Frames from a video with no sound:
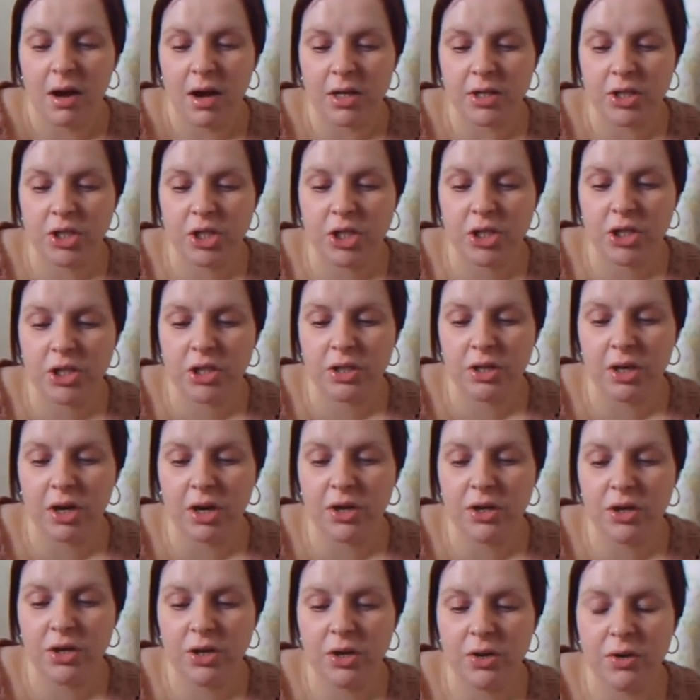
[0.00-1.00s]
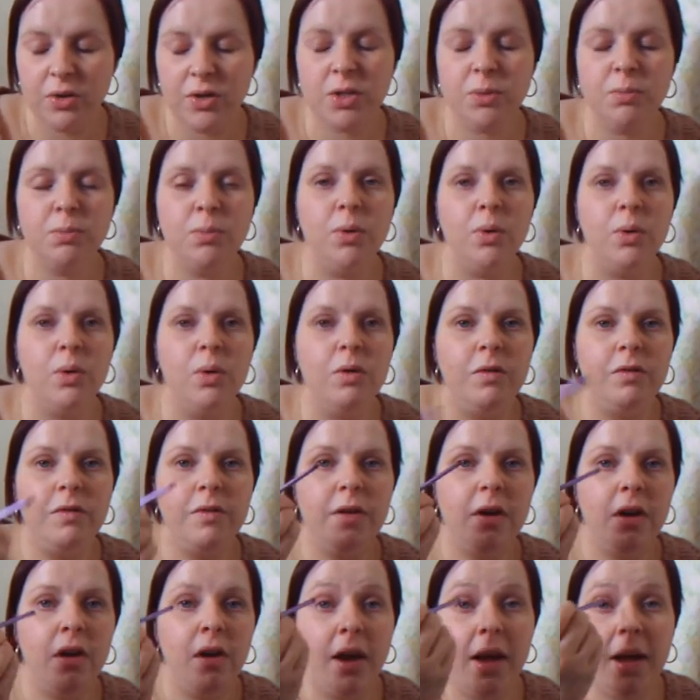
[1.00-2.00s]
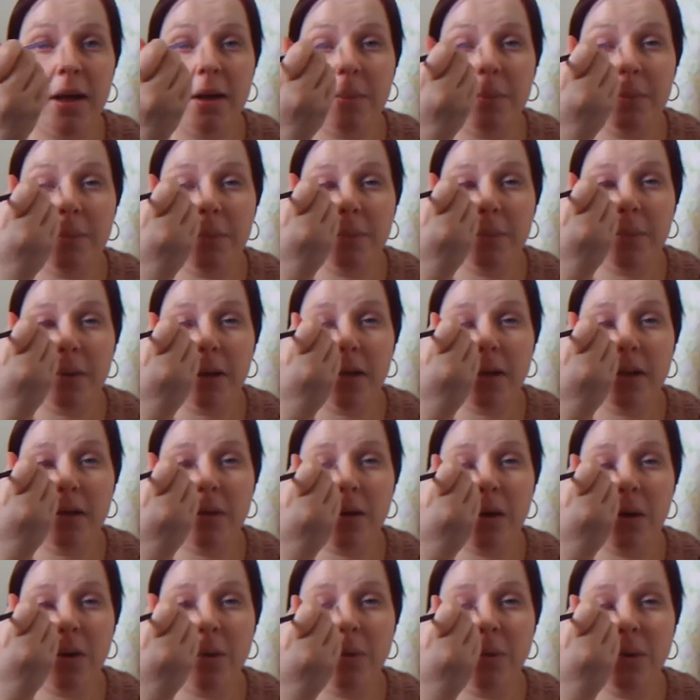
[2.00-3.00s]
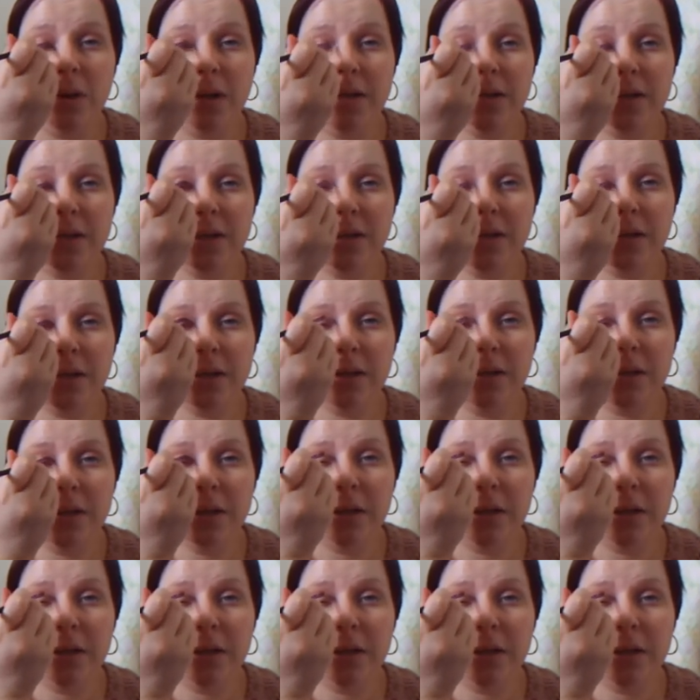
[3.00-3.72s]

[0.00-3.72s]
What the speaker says: I use more for like in the corners,